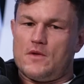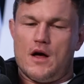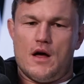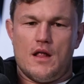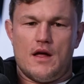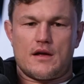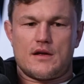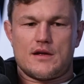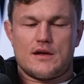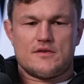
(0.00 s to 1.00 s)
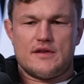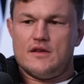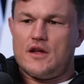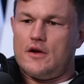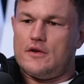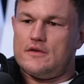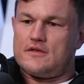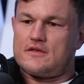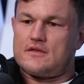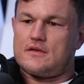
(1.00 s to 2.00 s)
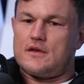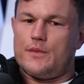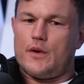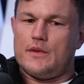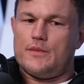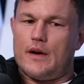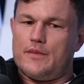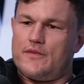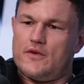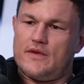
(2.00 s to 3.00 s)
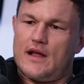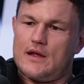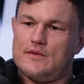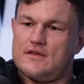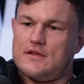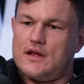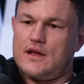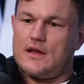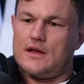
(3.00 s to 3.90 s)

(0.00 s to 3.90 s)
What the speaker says: Like I was on endones. I probably pumped a few Valiums in there.